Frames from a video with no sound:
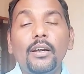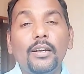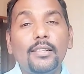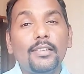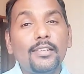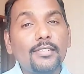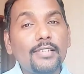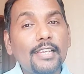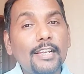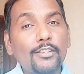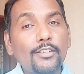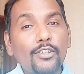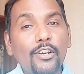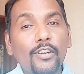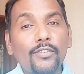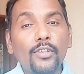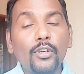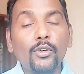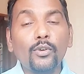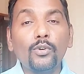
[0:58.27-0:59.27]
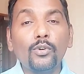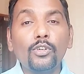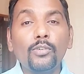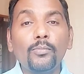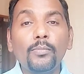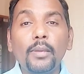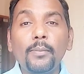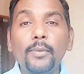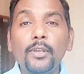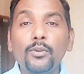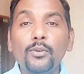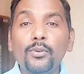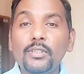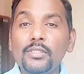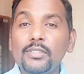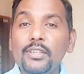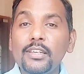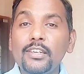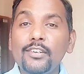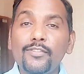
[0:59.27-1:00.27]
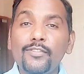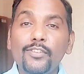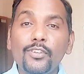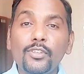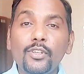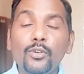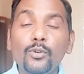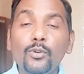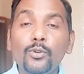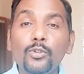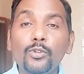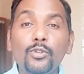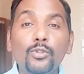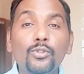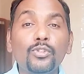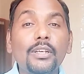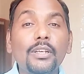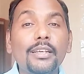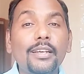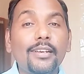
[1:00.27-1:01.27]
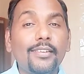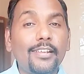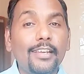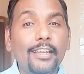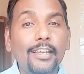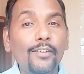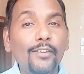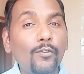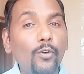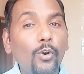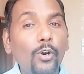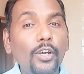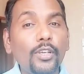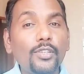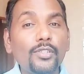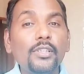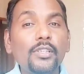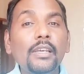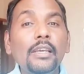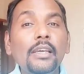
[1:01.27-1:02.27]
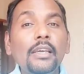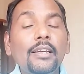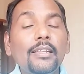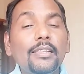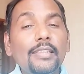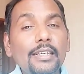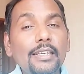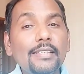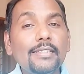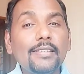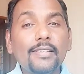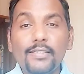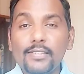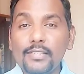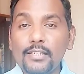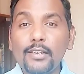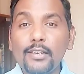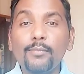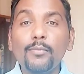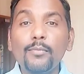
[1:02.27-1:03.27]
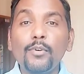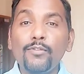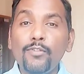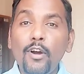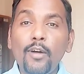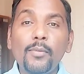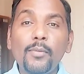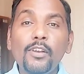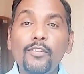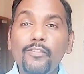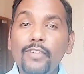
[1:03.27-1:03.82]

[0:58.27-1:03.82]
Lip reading: the sales of the good, maybe to receipt for the good, to generate the invoice. These are some formal